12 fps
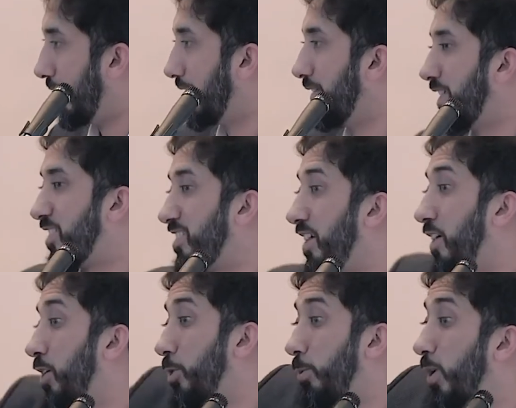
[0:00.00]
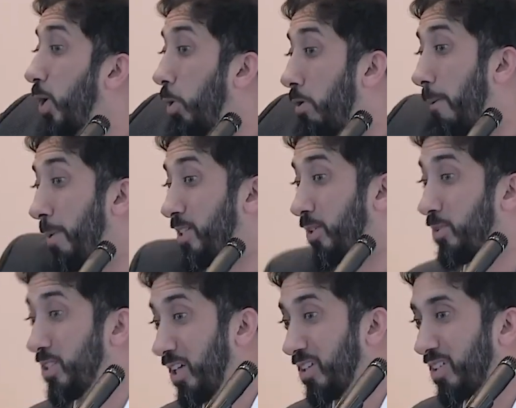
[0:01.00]
and then the sales will go up as a
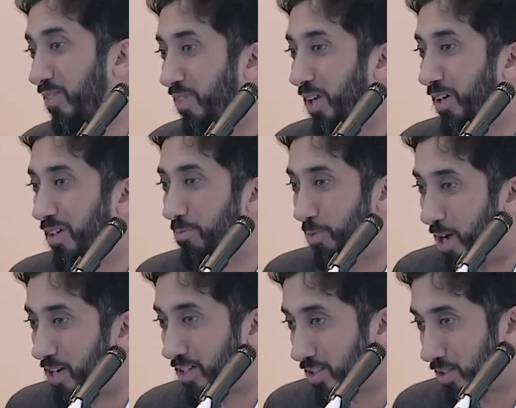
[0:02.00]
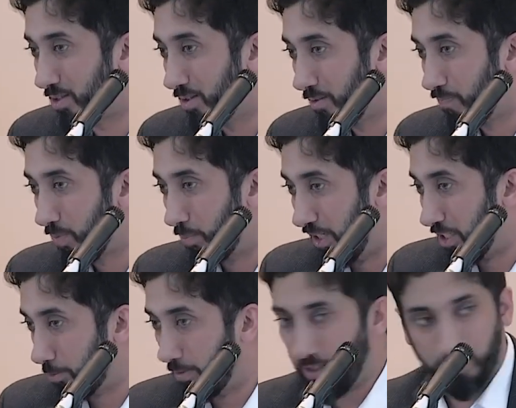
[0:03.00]
result of their product
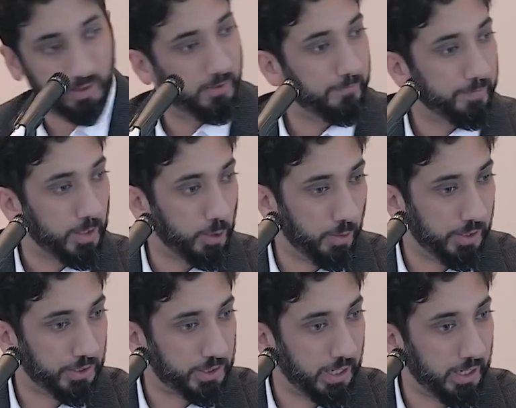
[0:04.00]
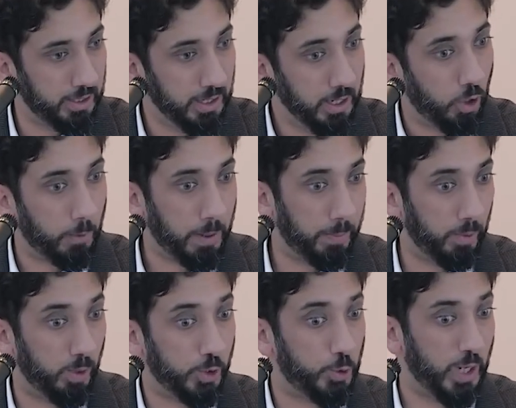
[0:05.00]
placement. You understand? Or
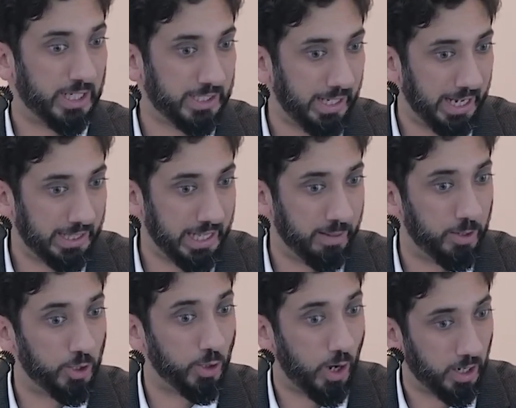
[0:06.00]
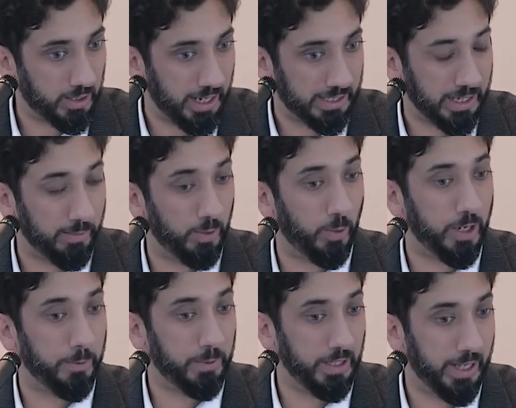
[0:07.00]
people will dress like them and talk like them and
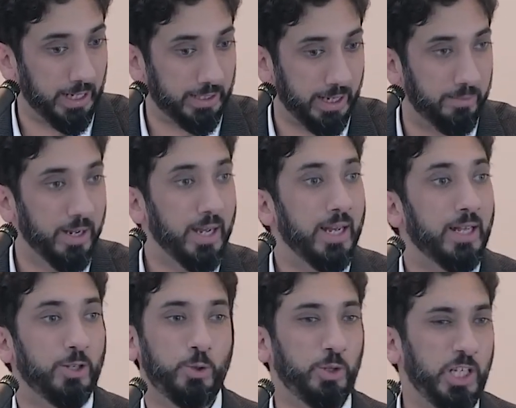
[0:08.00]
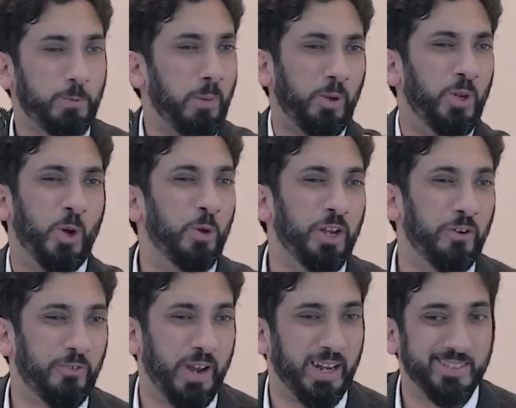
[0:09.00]
want to be like them. Do these people know
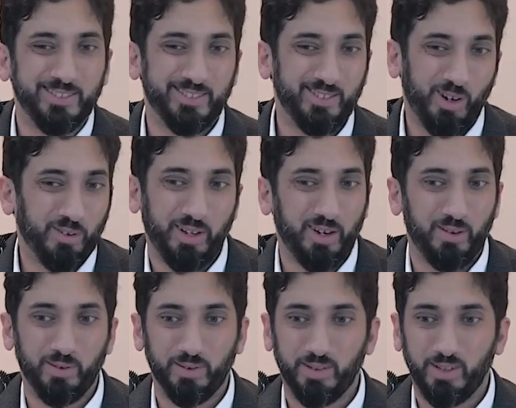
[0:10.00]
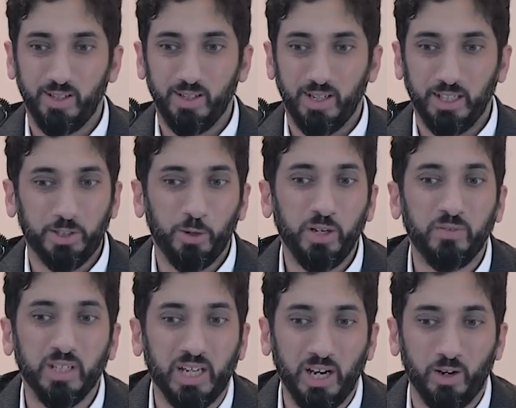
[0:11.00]
their fans? No, they don't. And they don't
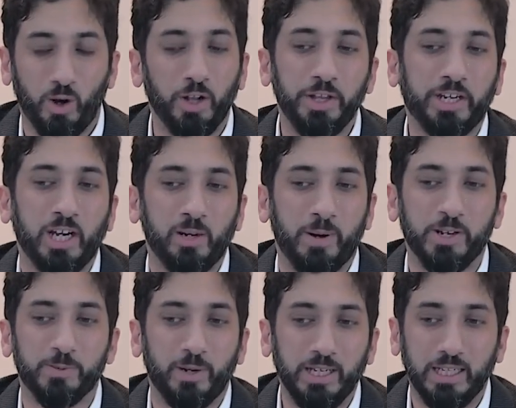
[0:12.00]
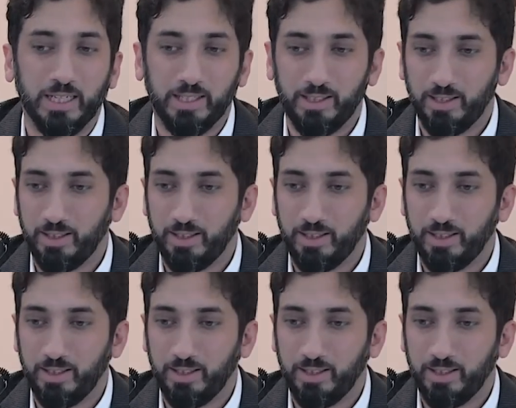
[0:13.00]
even care. All they care about is money.